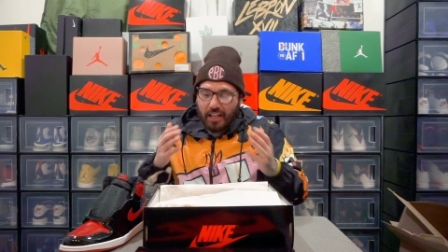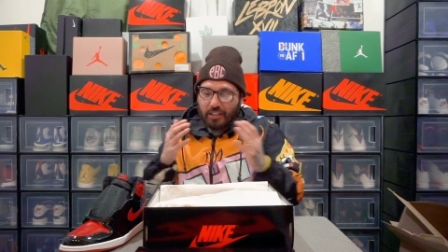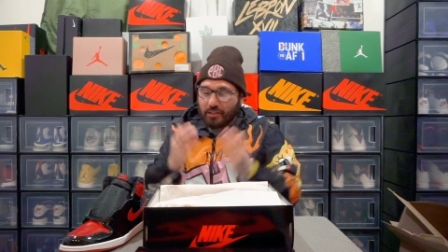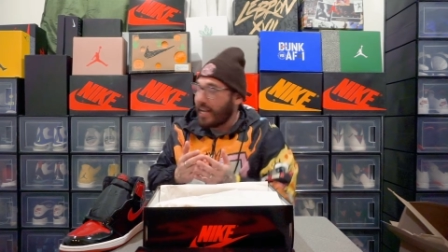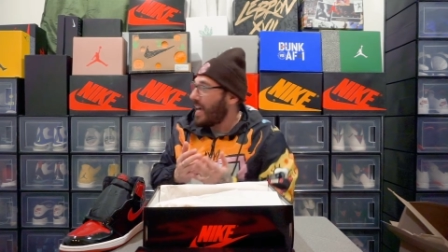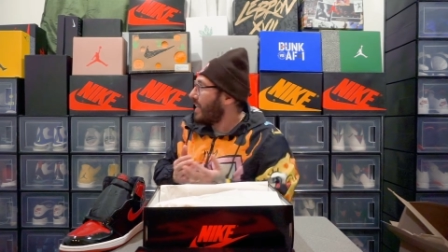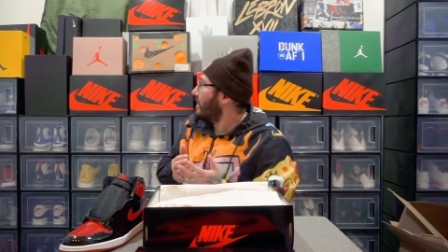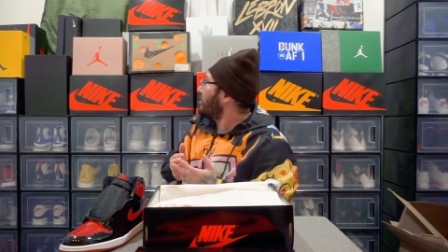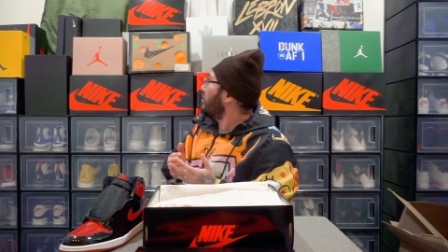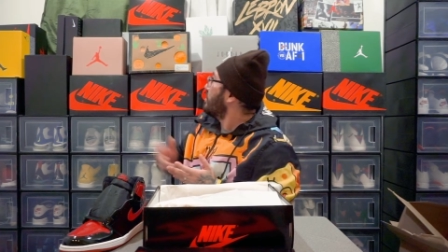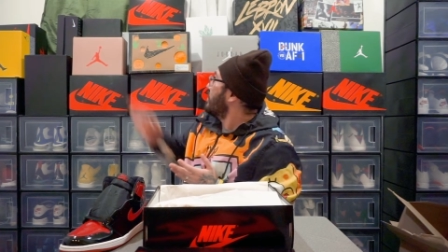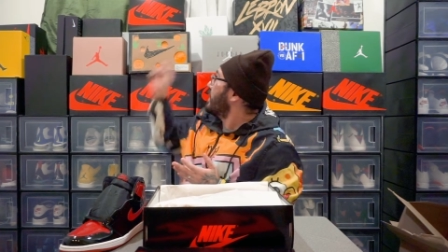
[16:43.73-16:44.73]
So I got the
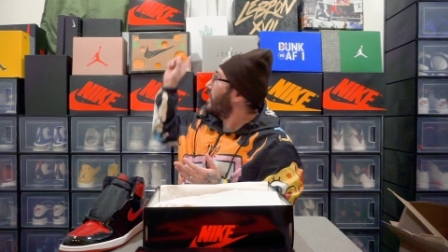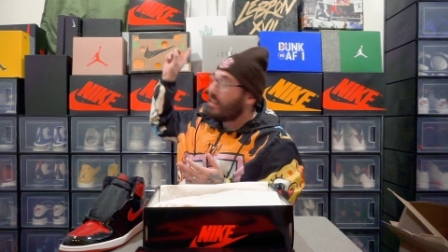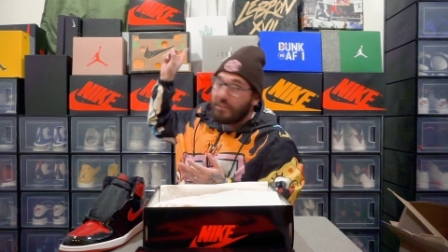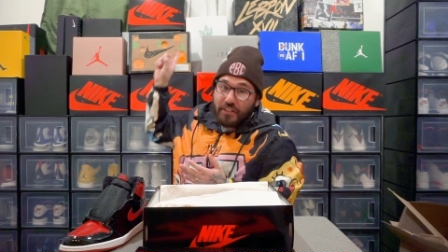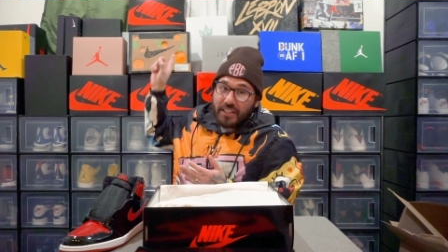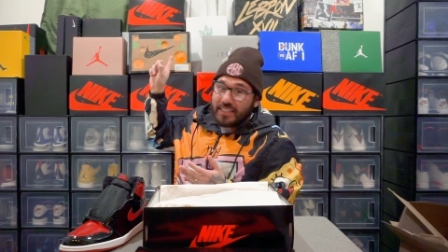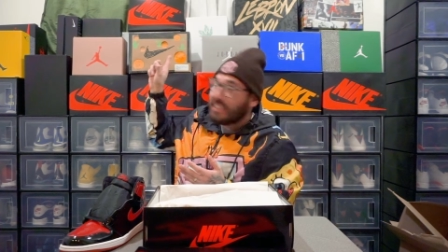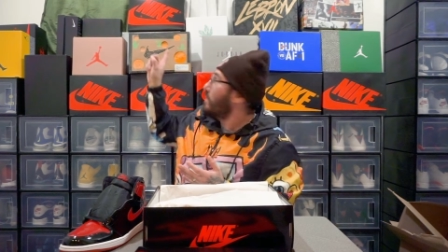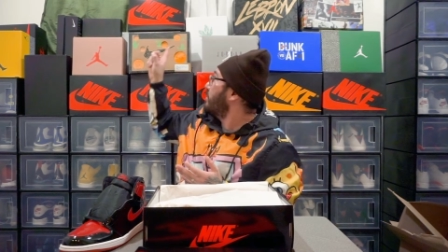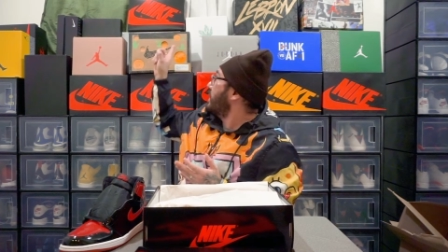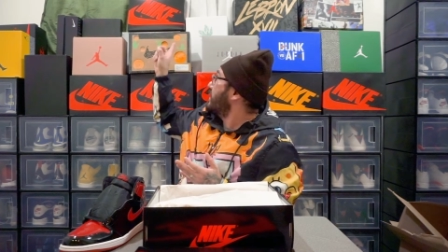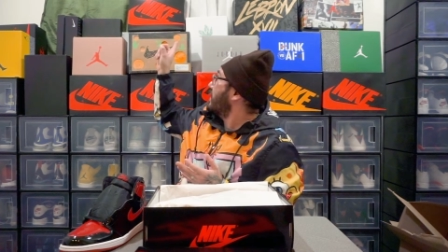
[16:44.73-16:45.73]
shoe in. I don't know if you can see,
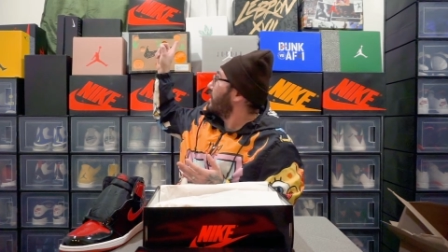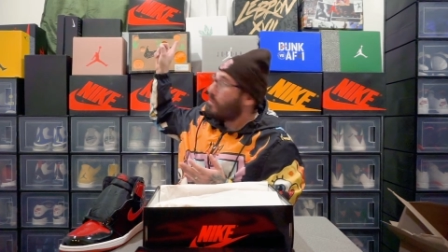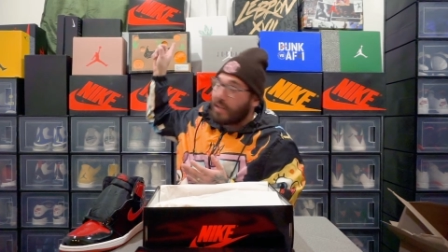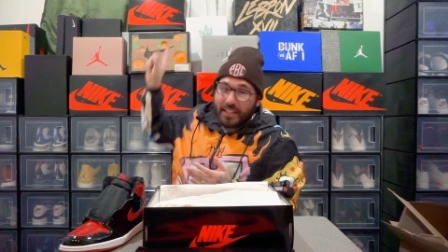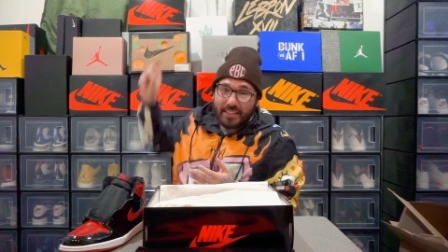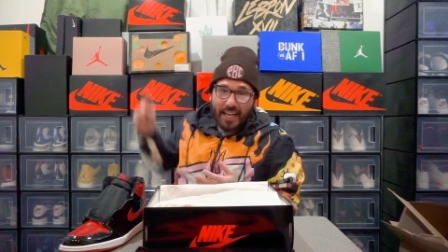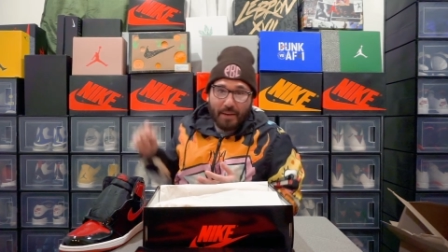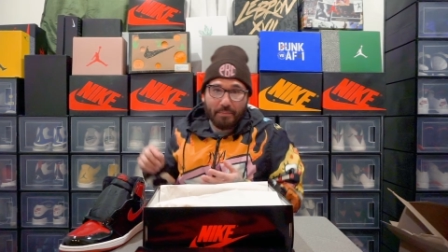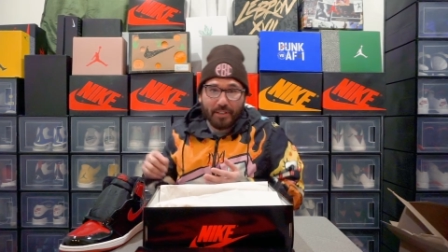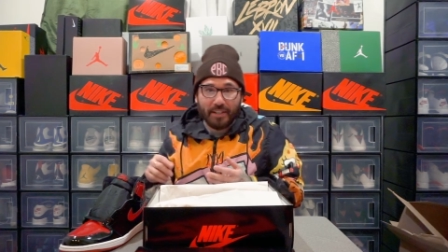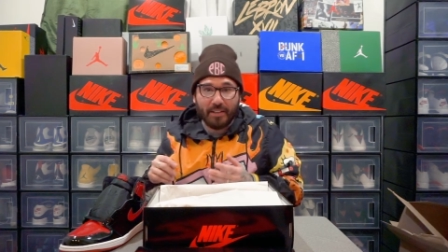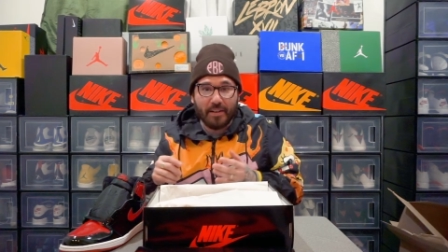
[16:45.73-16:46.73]
but it's all the way on top
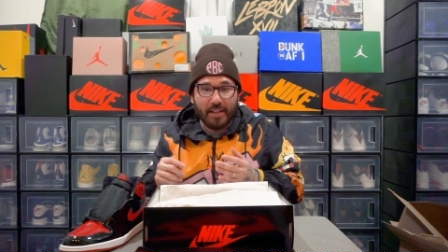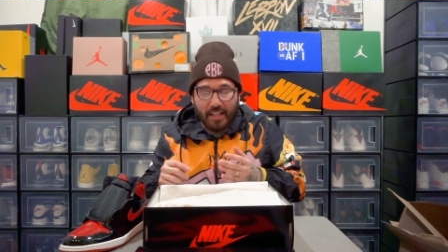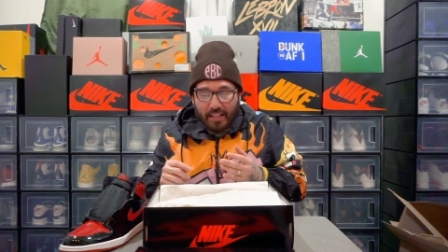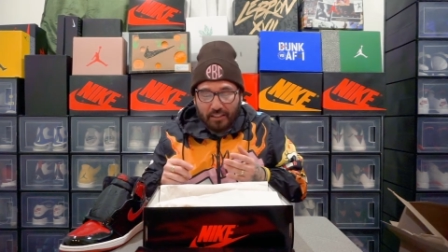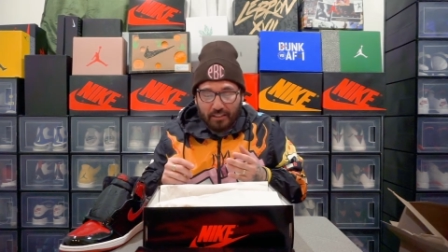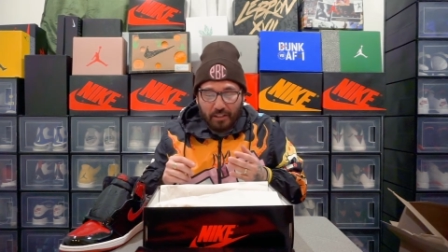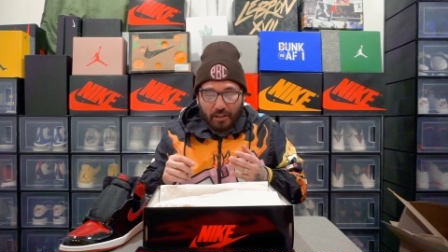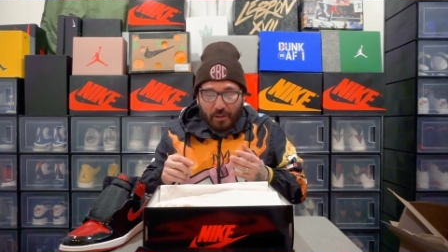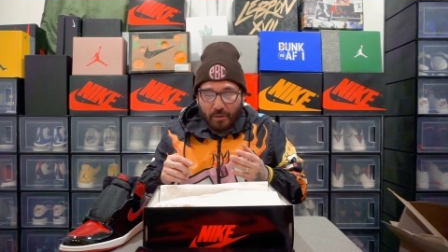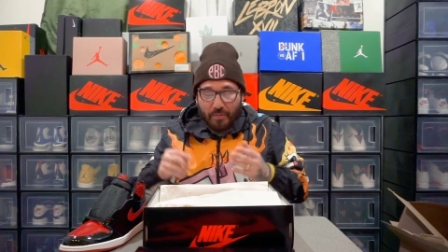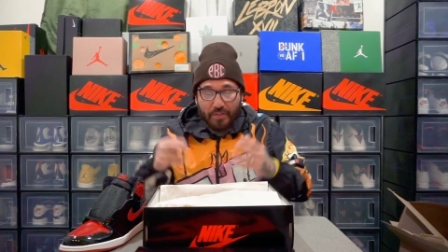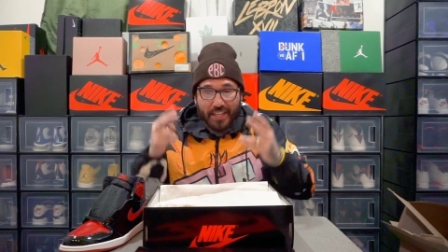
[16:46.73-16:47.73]
there.
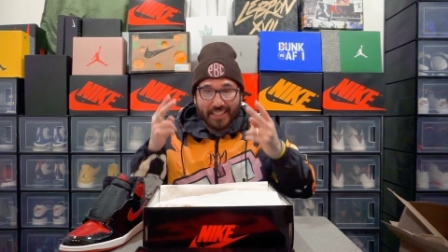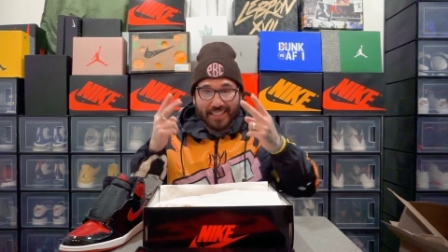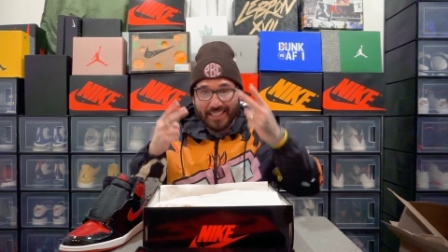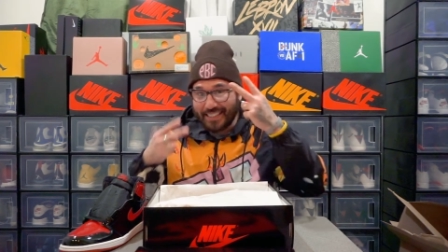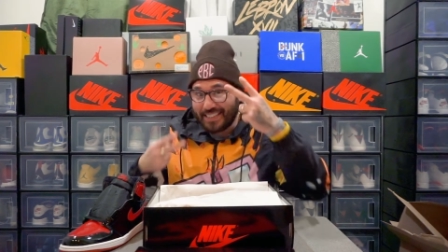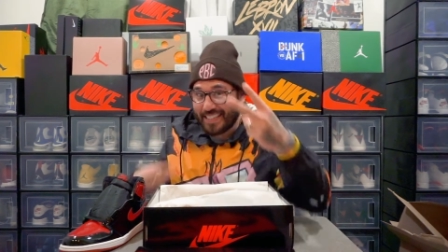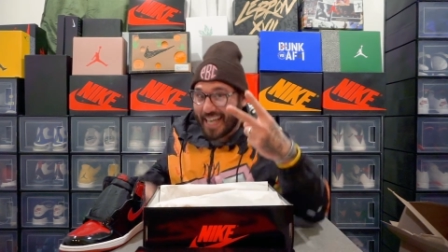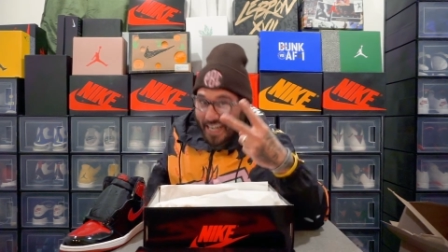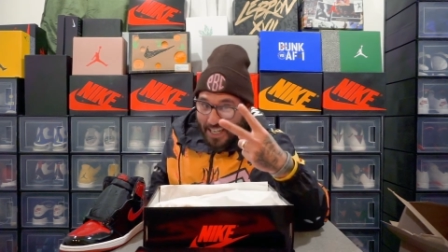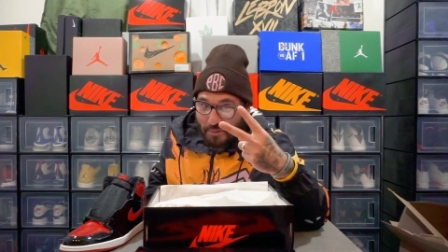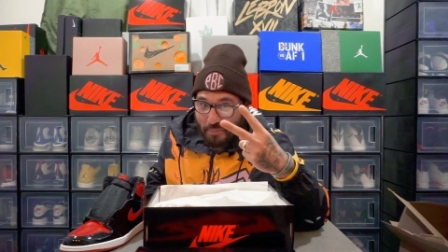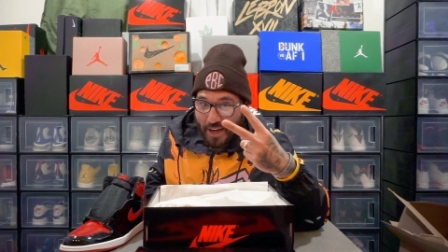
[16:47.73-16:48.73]
So this is a
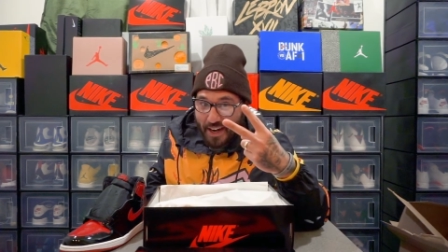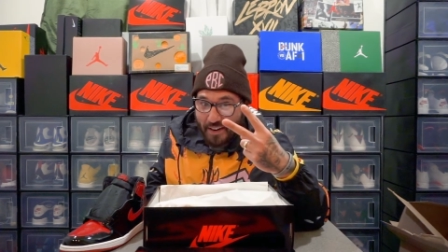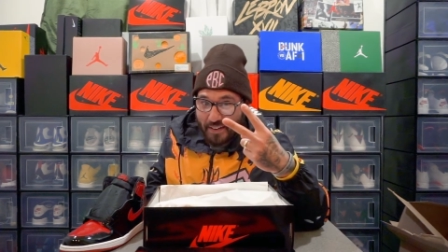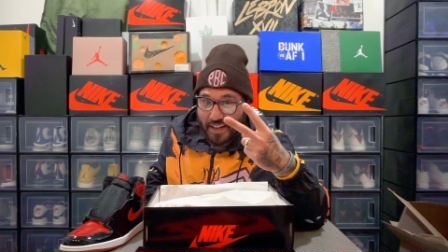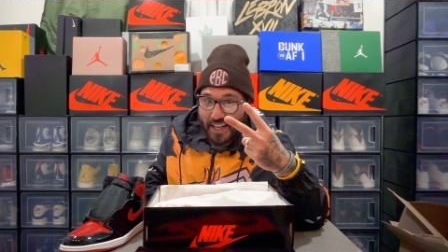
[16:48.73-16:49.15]
second pair.